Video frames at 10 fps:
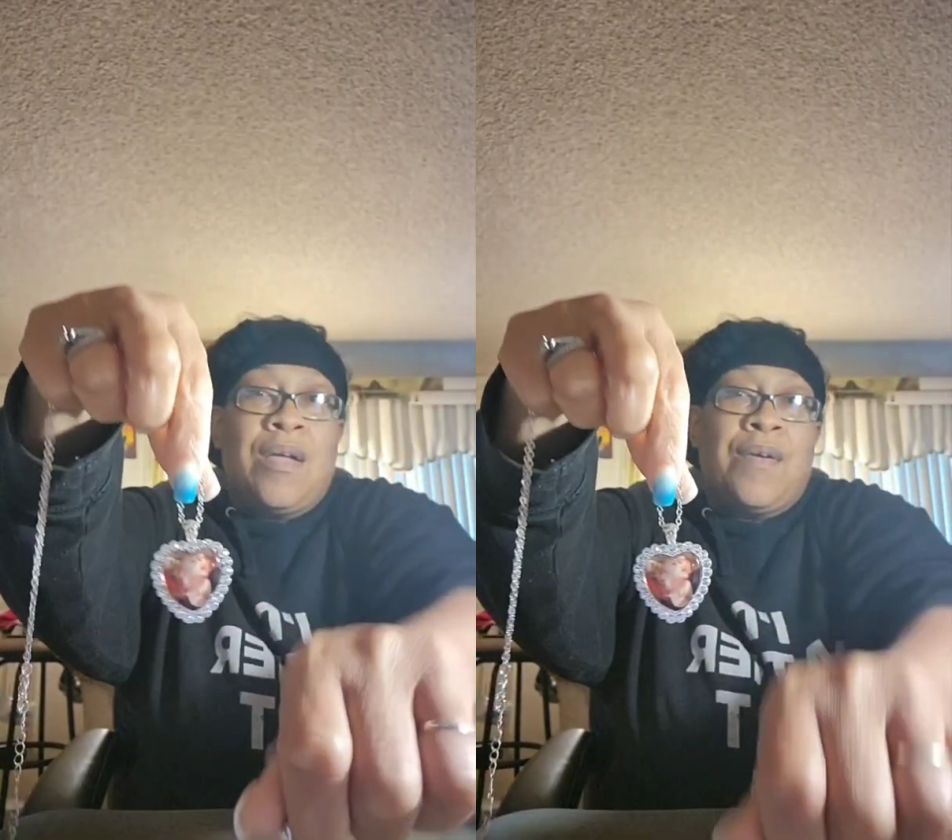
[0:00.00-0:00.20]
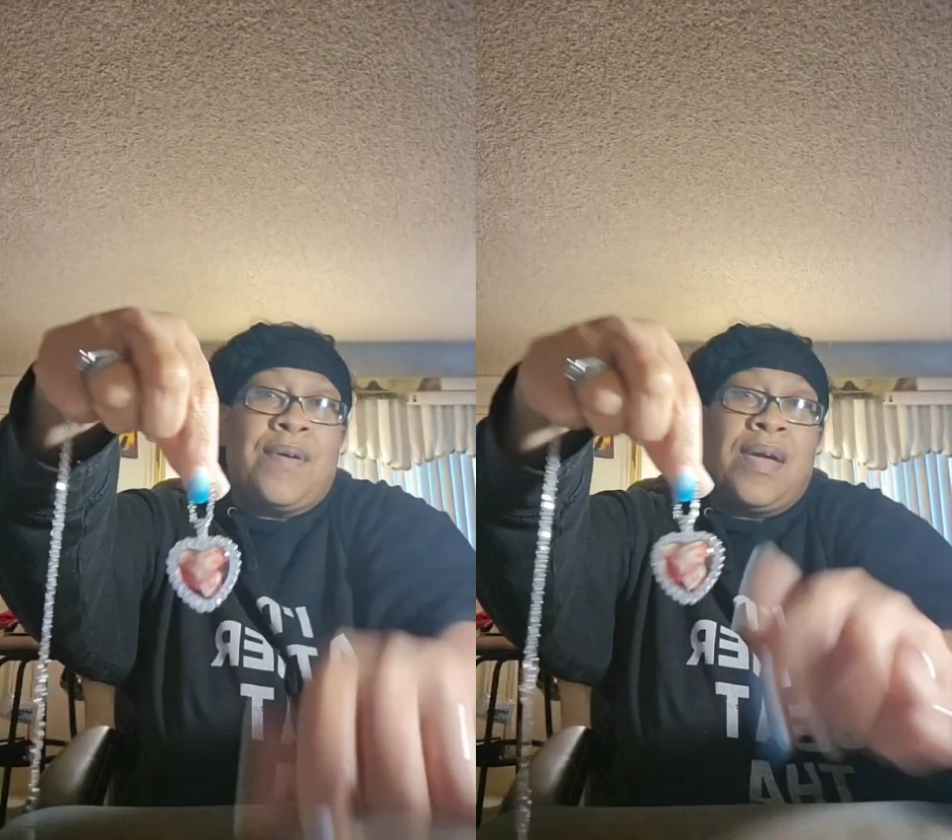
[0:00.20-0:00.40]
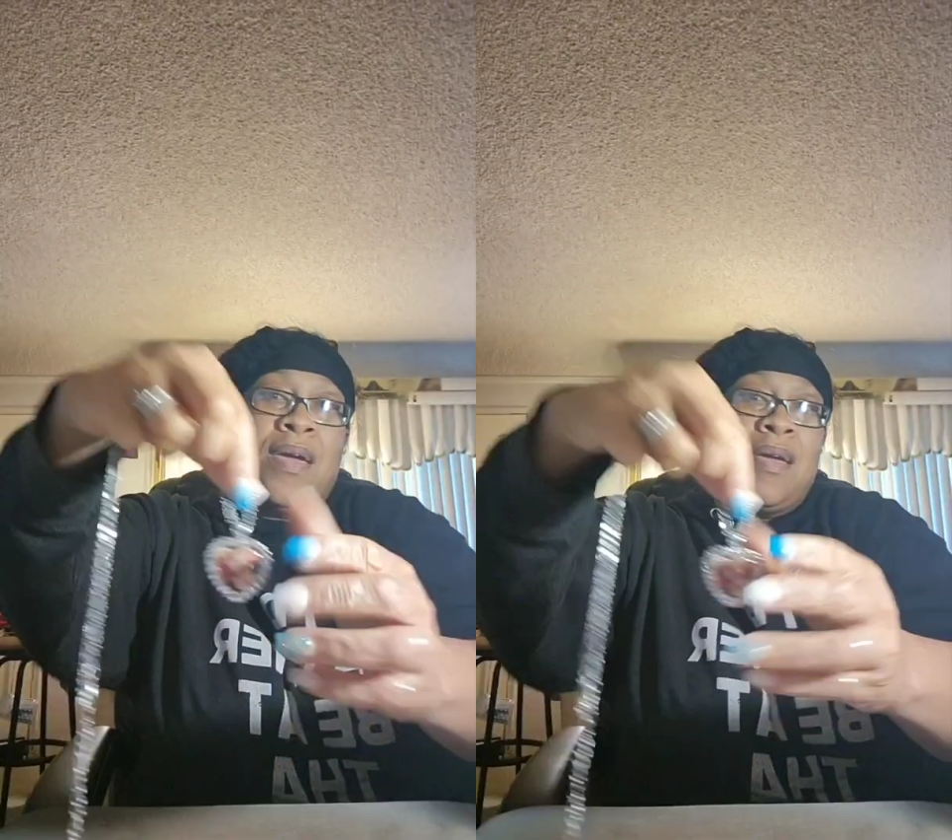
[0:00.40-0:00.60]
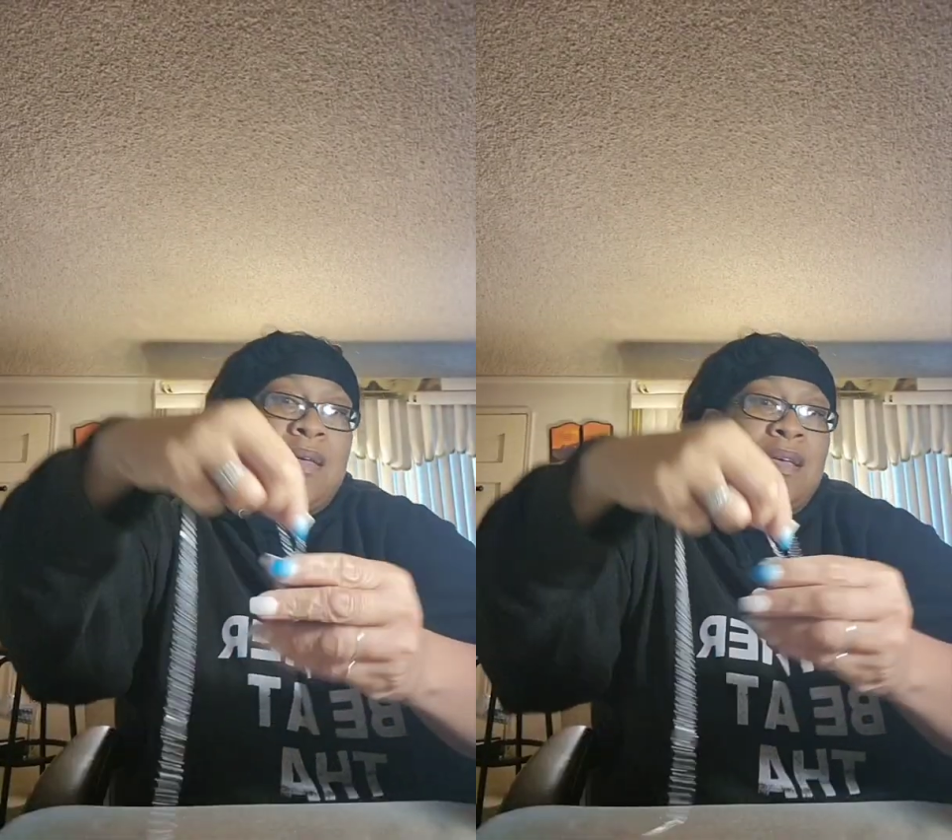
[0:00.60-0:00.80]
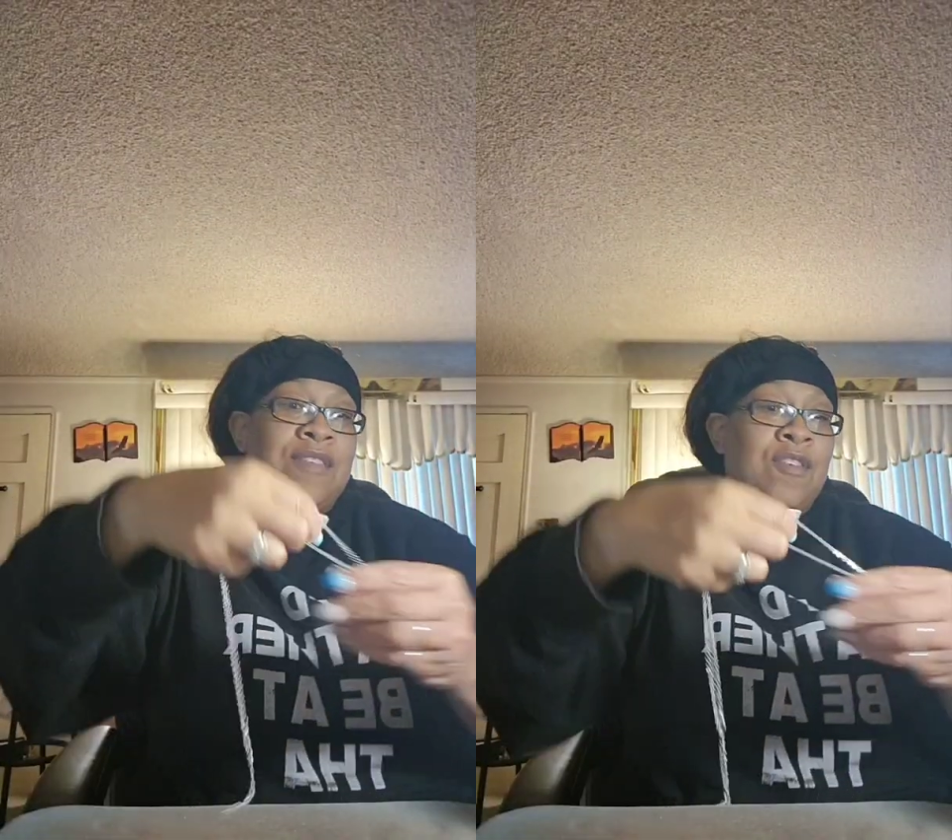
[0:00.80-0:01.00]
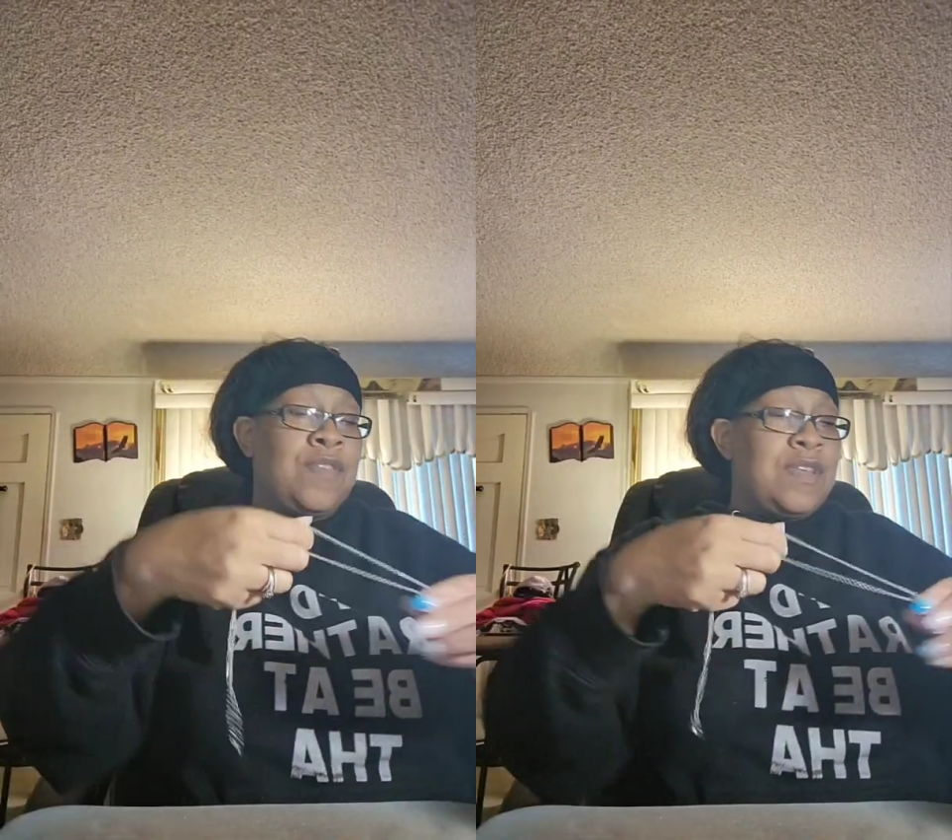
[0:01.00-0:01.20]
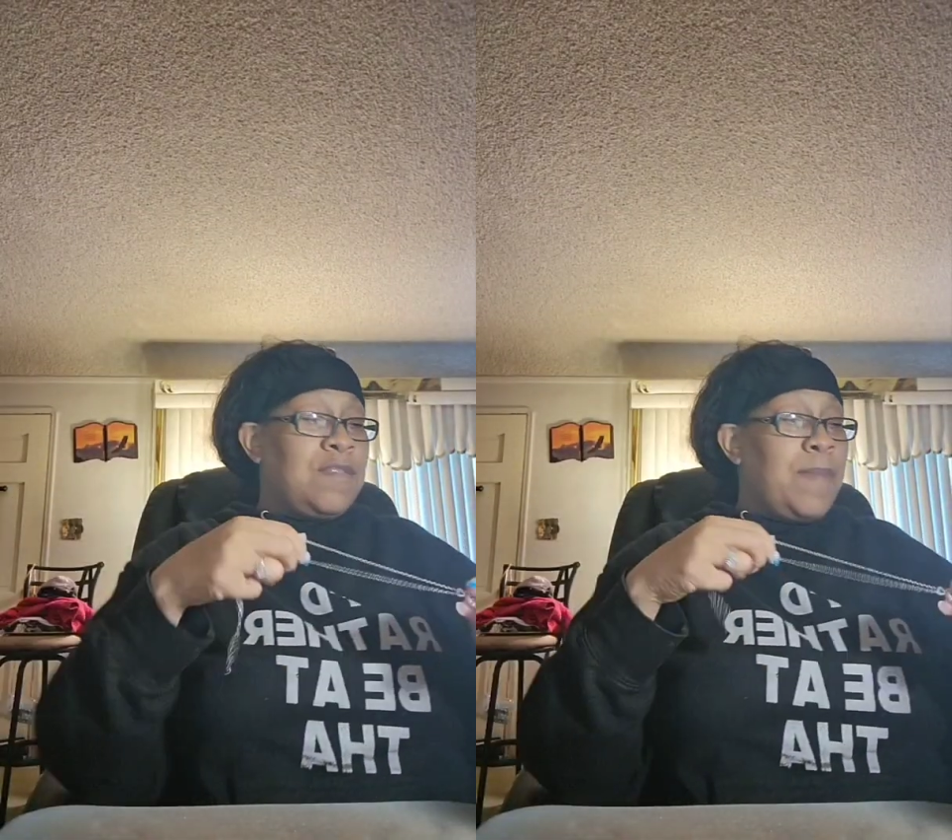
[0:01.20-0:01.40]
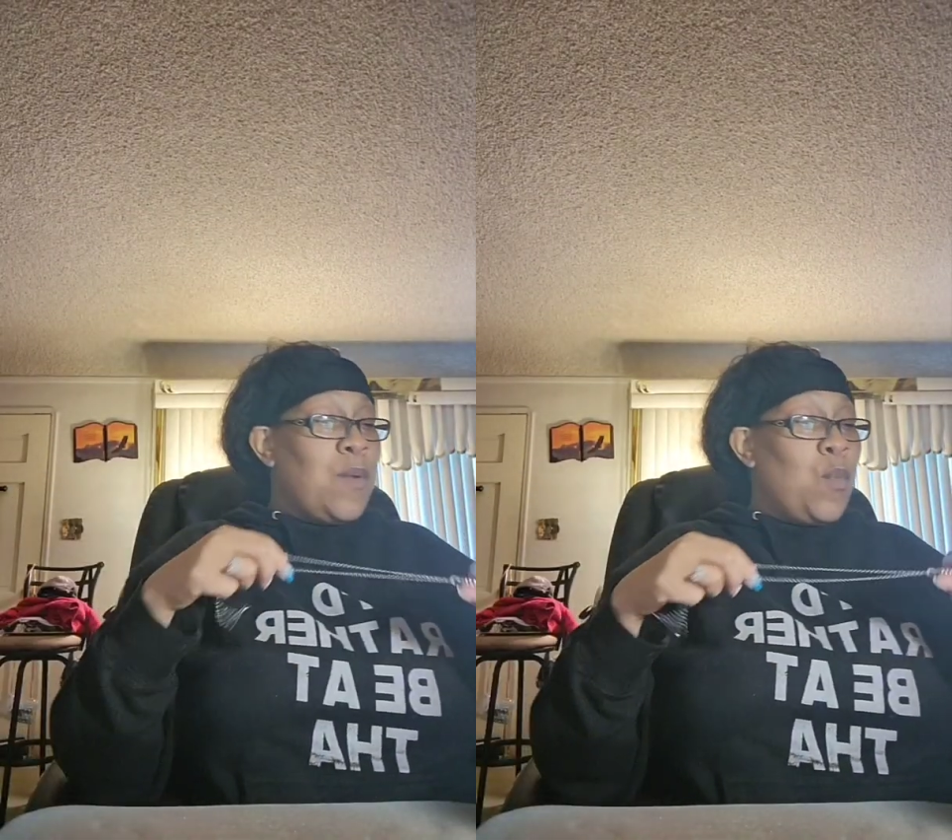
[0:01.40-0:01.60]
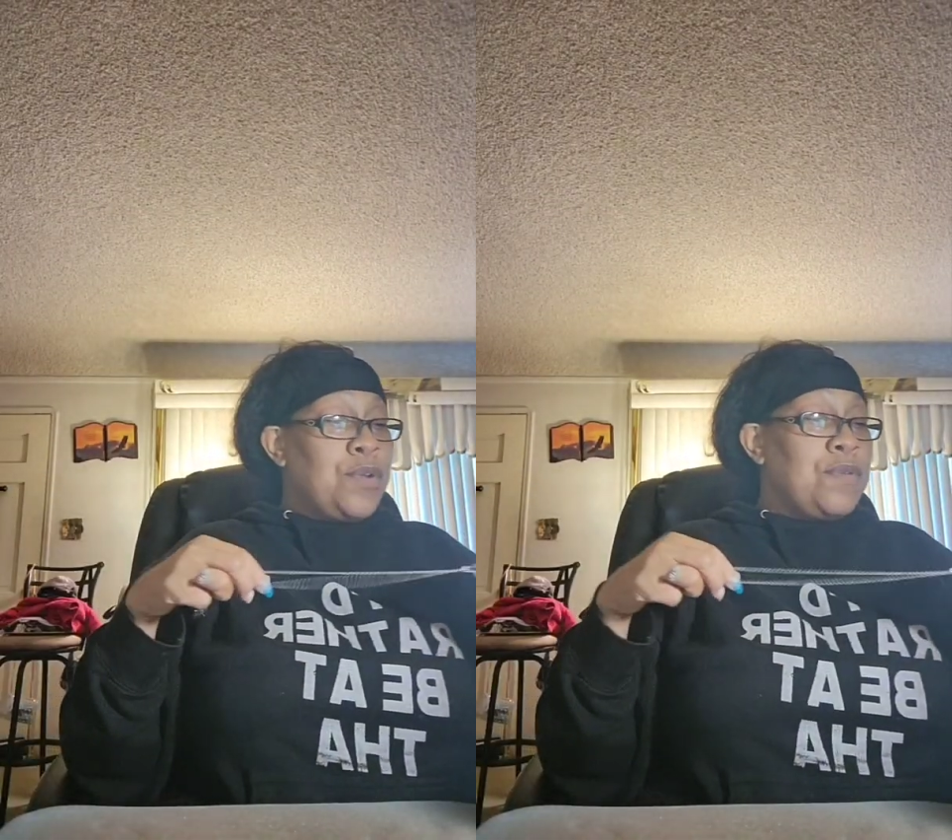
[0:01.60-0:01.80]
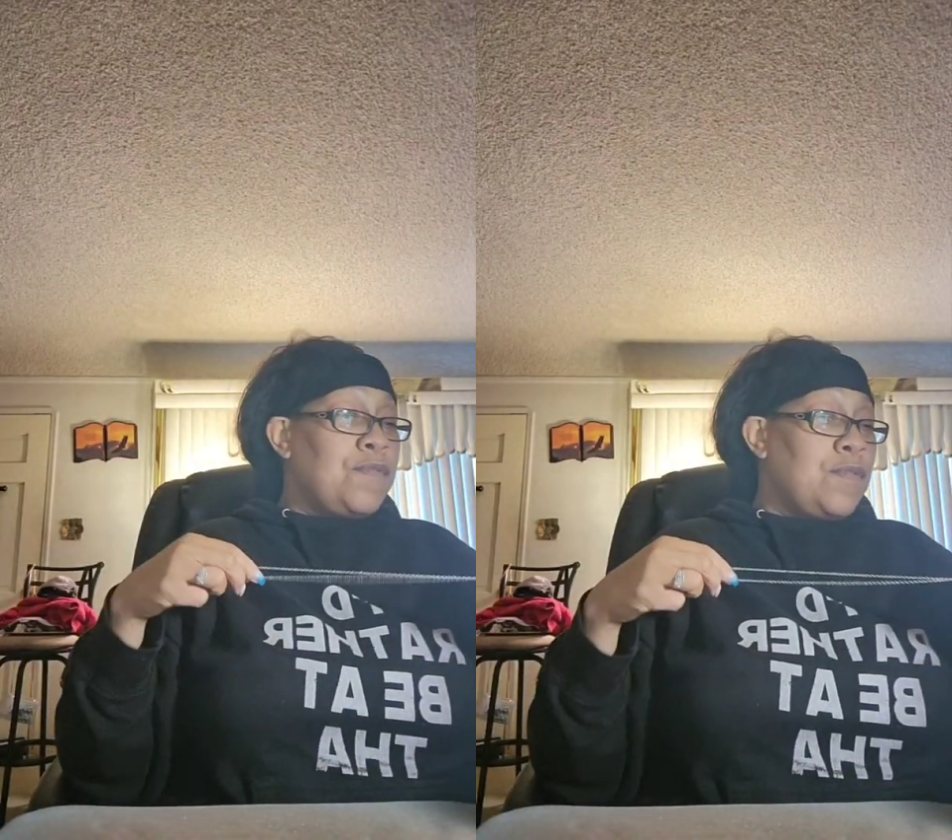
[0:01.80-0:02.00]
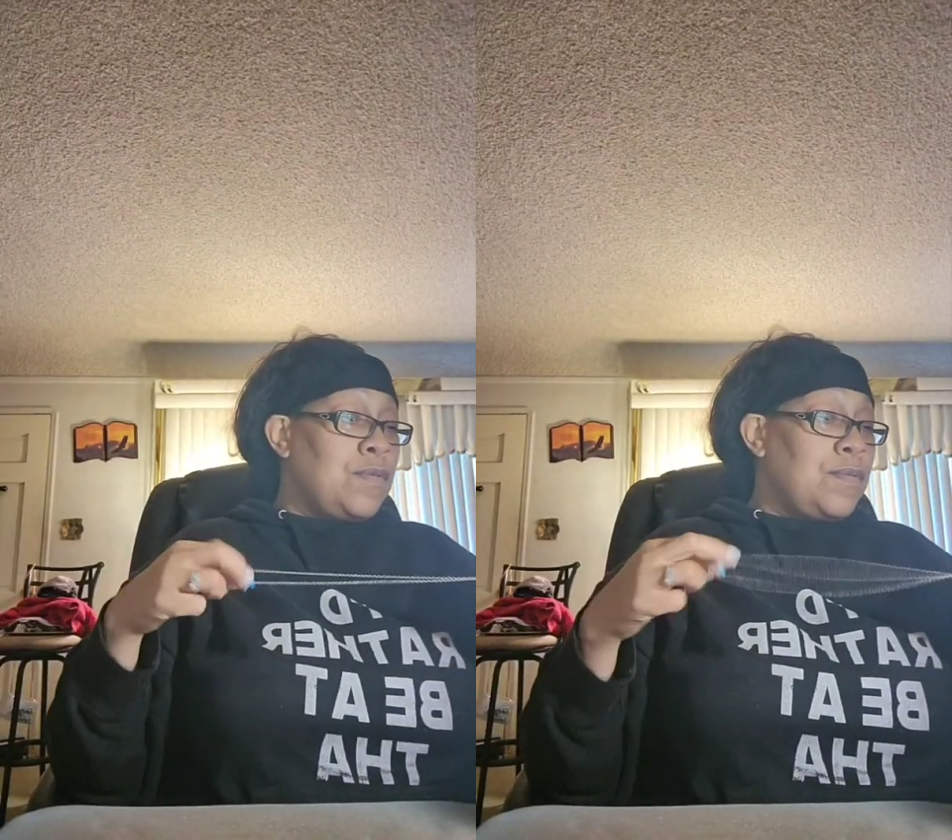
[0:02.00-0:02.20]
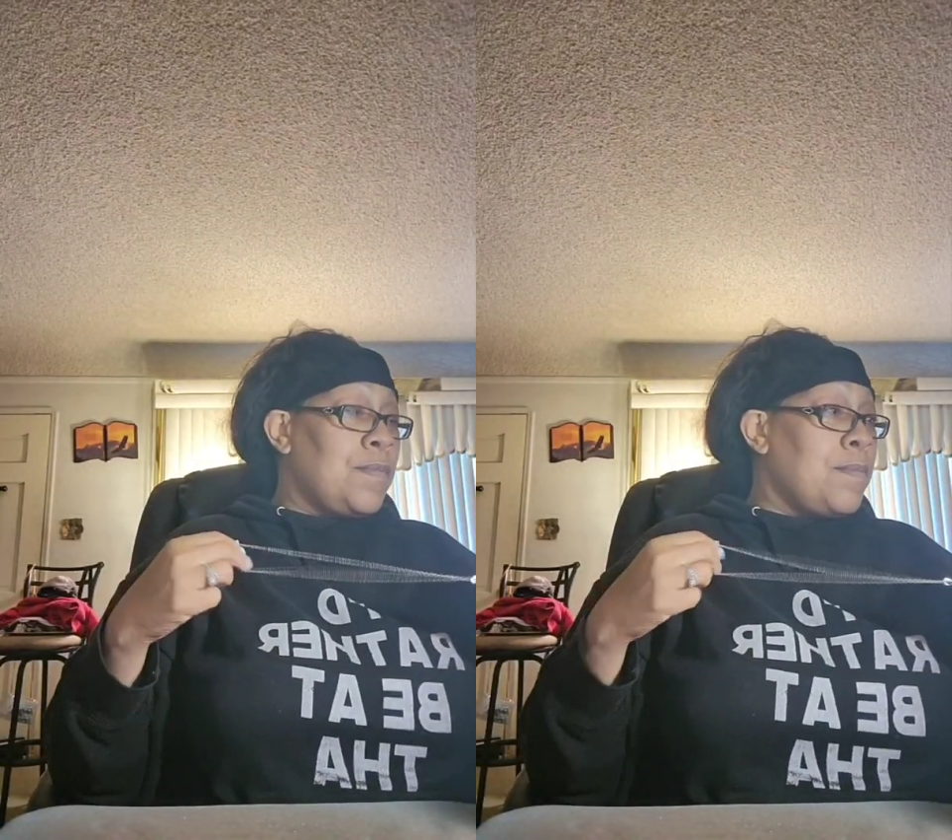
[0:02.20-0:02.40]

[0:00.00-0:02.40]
Okay, so these make wonderful